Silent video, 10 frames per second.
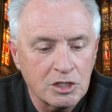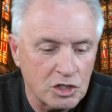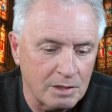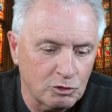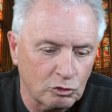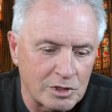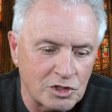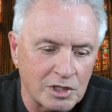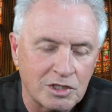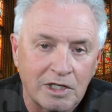James three
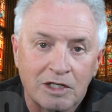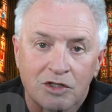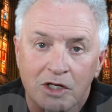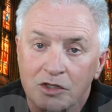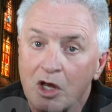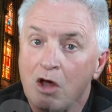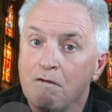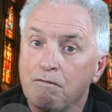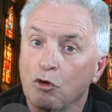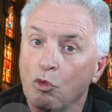sixteen says,
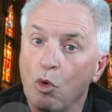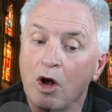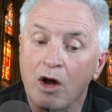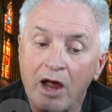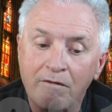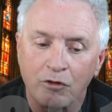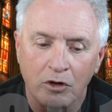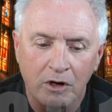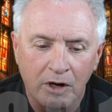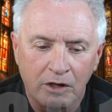for
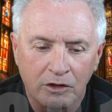wherever